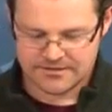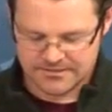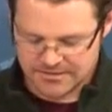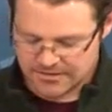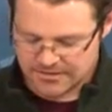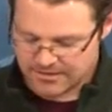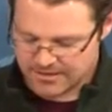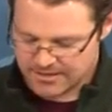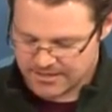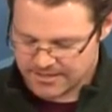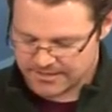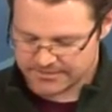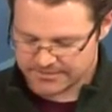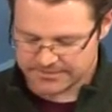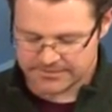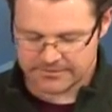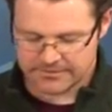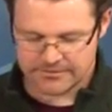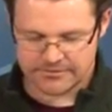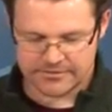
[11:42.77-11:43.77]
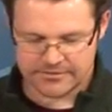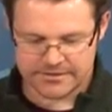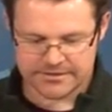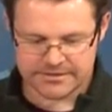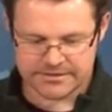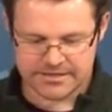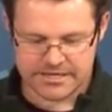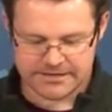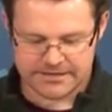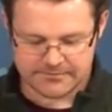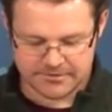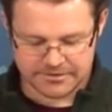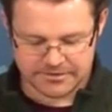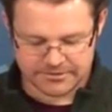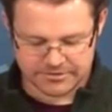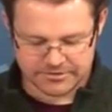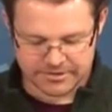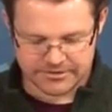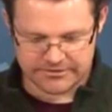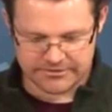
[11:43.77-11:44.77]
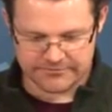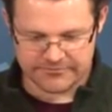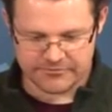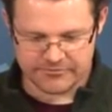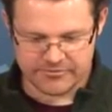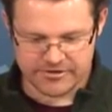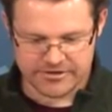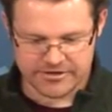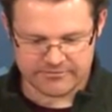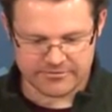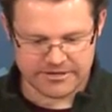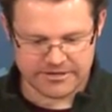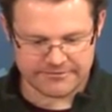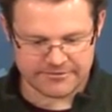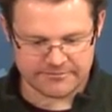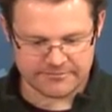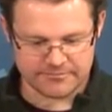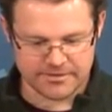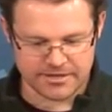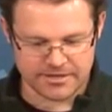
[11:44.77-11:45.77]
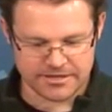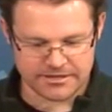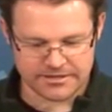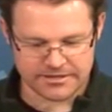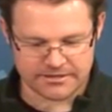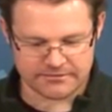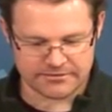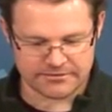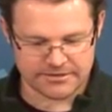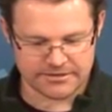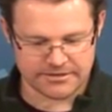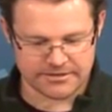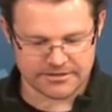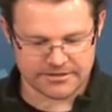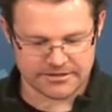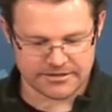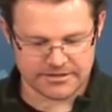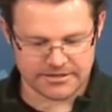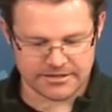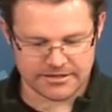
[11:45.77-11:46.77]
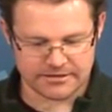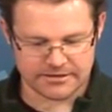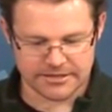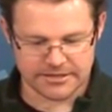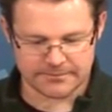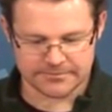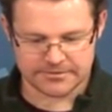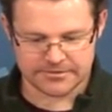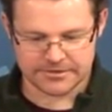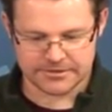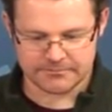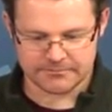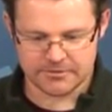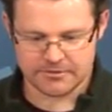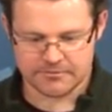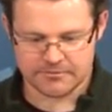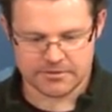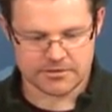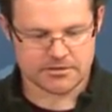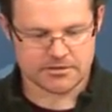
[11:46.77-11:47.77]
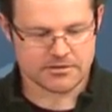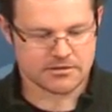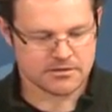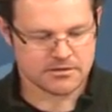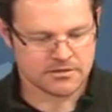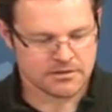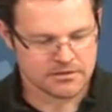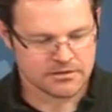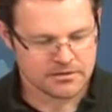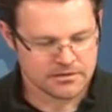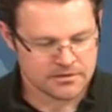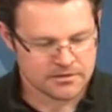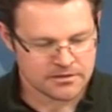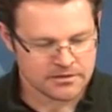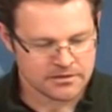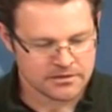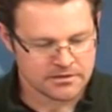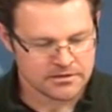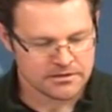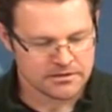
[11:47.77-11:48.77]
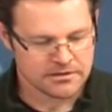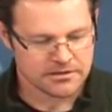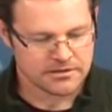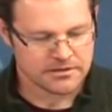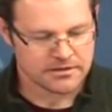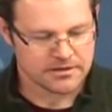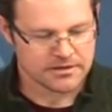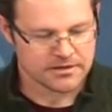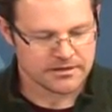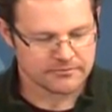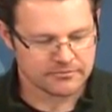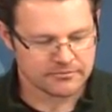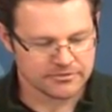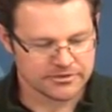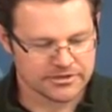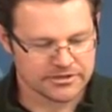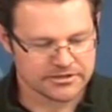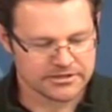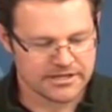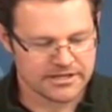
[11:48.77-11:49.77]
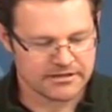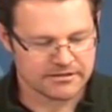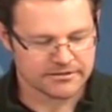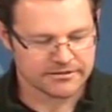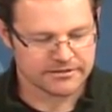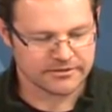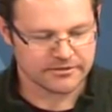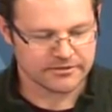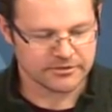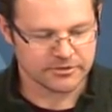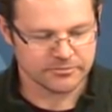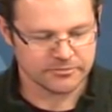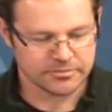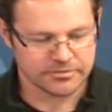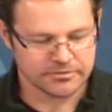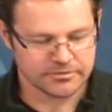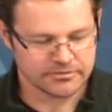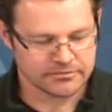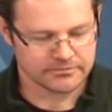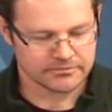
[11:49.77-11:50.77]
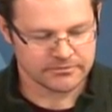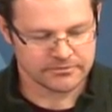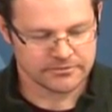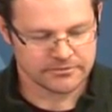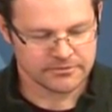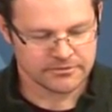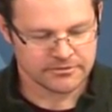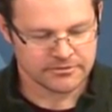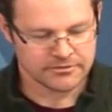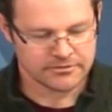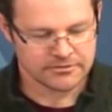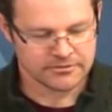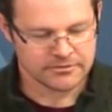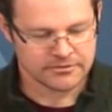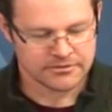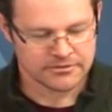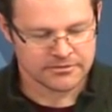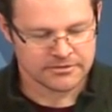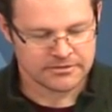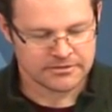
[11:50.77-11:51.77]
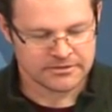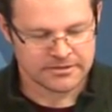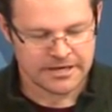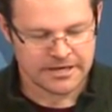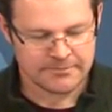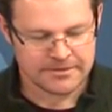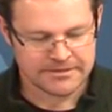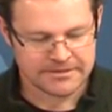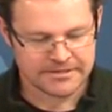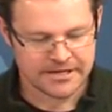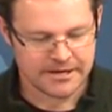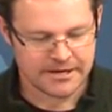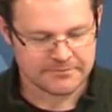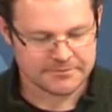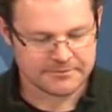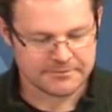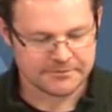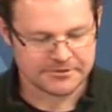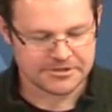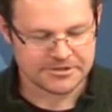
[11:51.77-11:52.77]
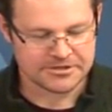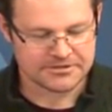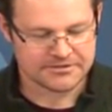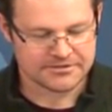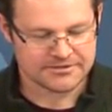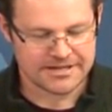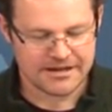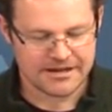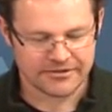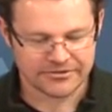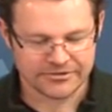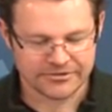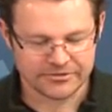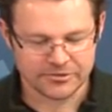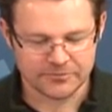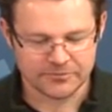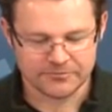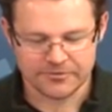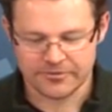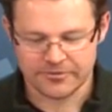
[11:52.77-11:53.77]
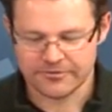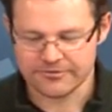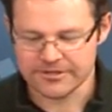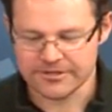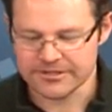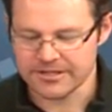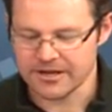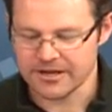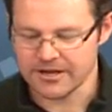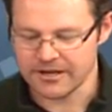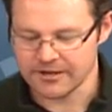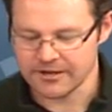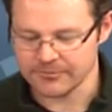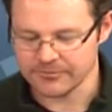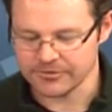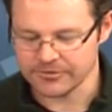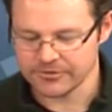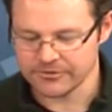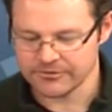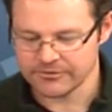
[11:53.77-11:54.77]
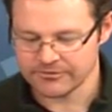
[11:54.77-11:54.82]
All right, so this time we're going to try to avoid whatever bug is going on in Eclipse at the moment. And we'll just tell it to loop. How many times? Maybe we'll just tell it to loop for 3 times.